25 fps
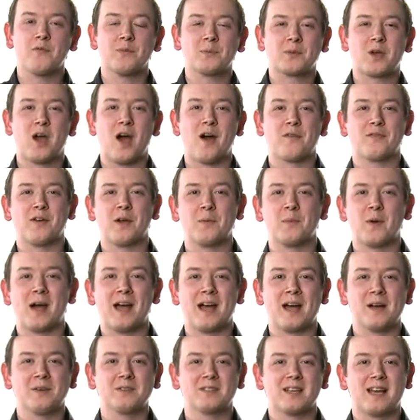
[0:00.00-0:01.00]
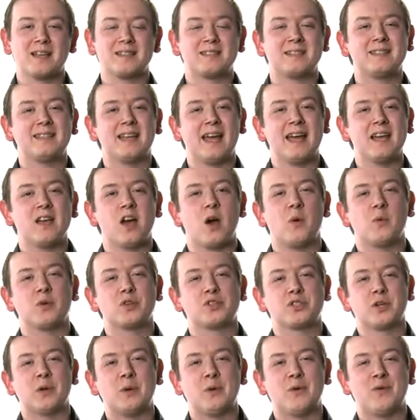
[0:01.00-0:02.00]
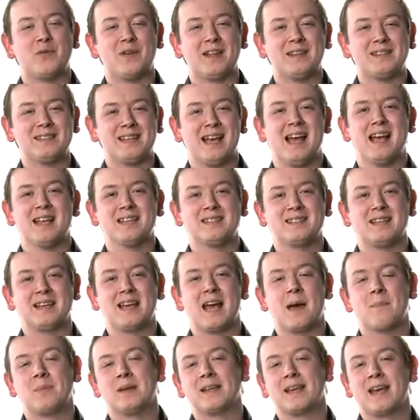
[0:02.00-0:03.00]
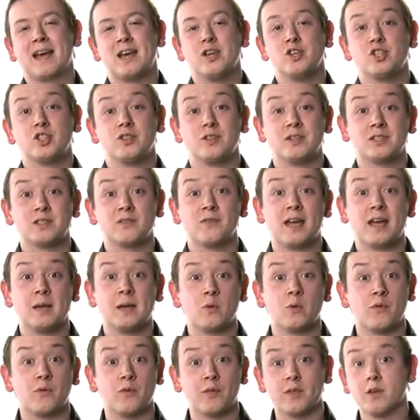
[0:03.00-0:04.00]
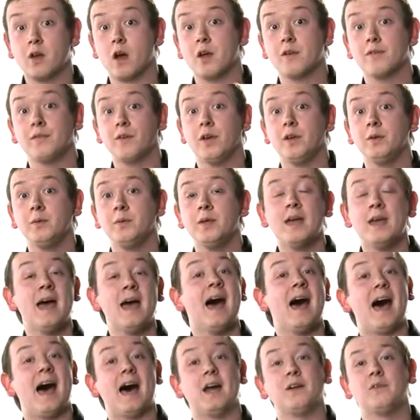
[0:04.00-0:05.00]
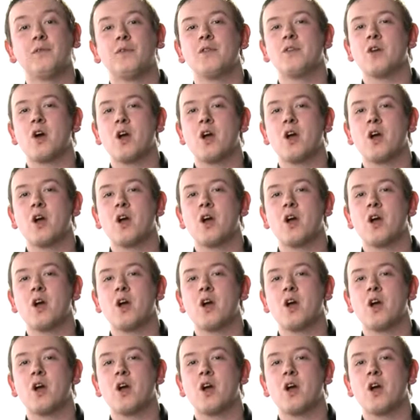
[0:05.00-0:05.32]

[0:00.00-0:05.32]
from Carphone Warehouse, and today I want to show you a fantastic application that's available for the iPhone and for the